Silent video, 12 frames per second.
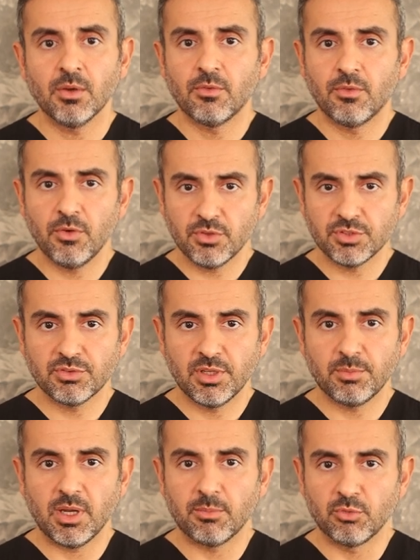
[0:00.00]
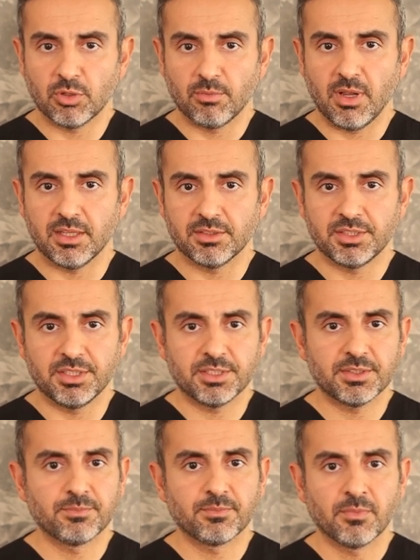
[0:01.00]
First rib
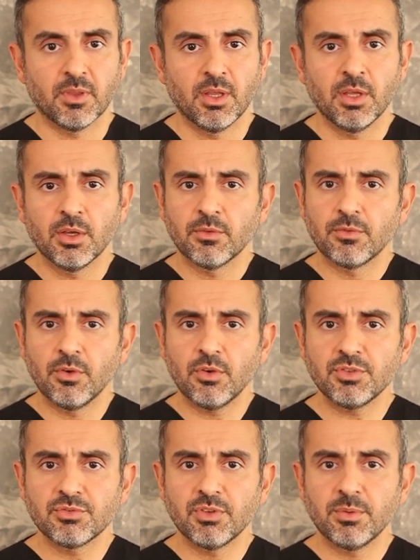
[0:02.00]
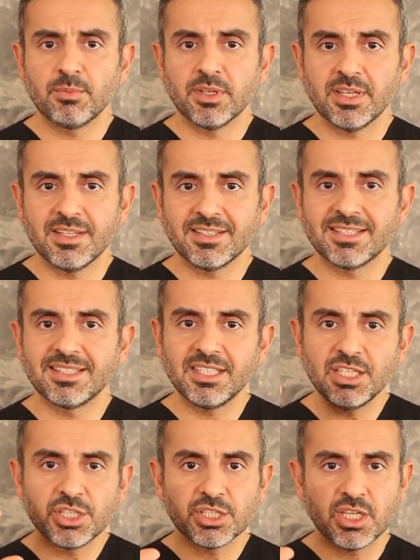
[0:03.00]
abnormalities. First rib is a
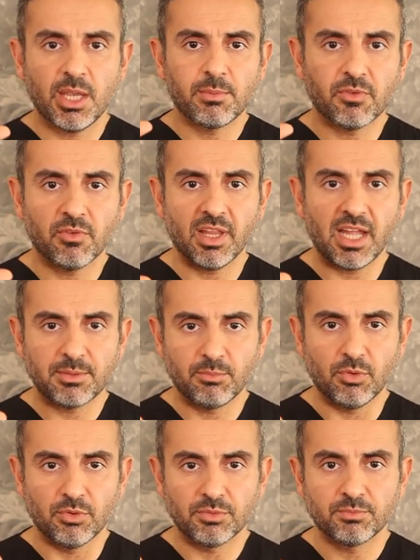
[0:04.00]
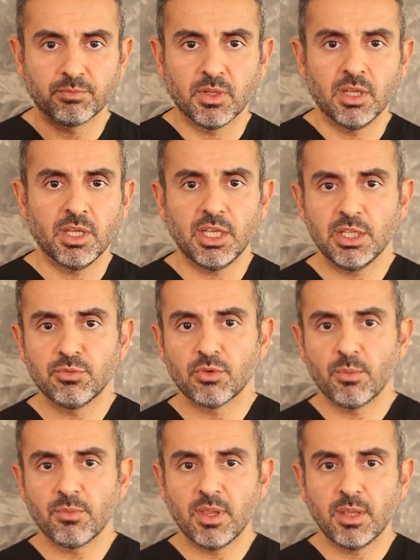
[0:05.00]
C-shaped flat bone. It
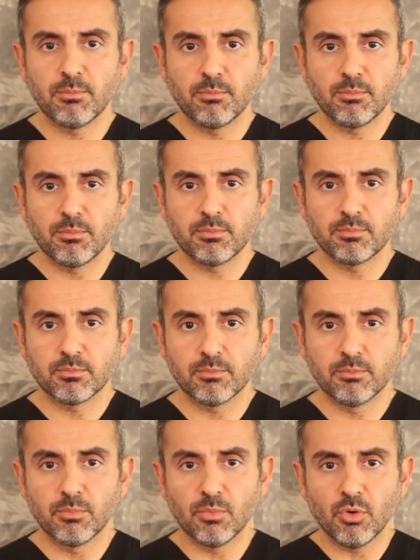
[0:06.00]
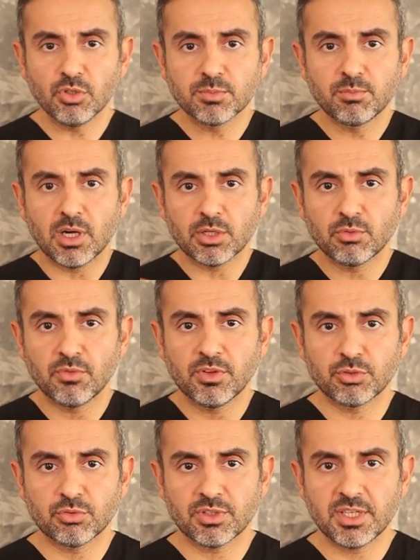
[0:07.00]
formed the most part of
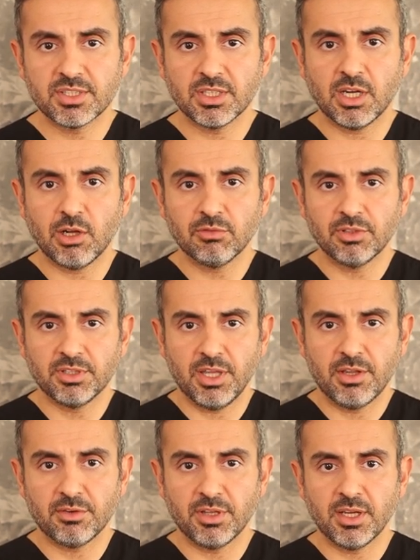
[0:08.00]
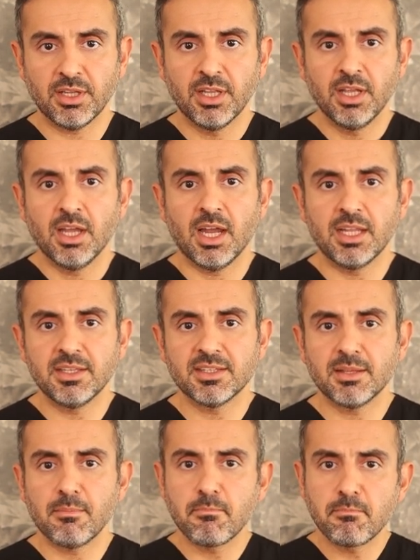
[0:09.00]
the thoracic outlet area and
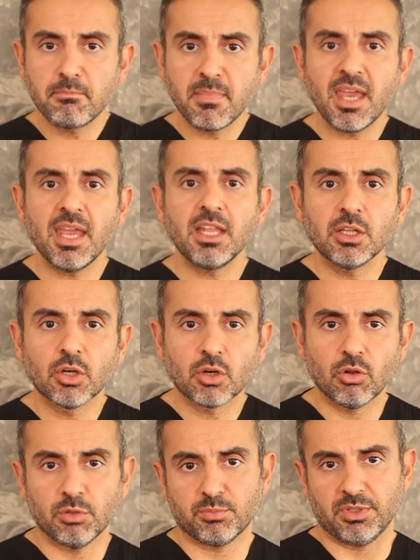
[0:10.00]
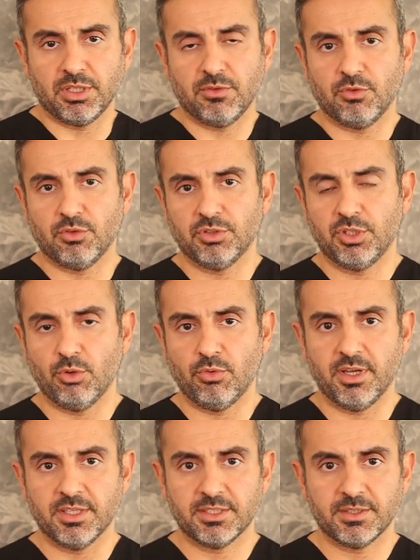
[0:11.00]
is the main culprit for
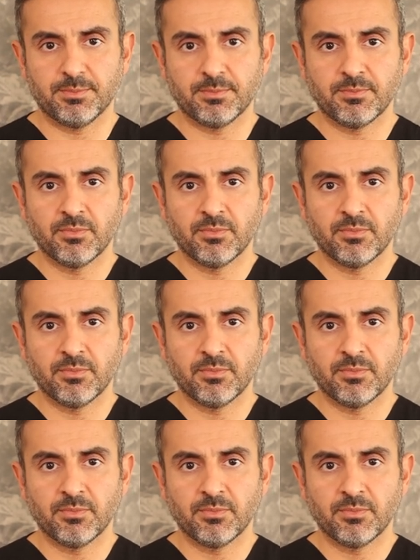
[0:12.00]
TOS.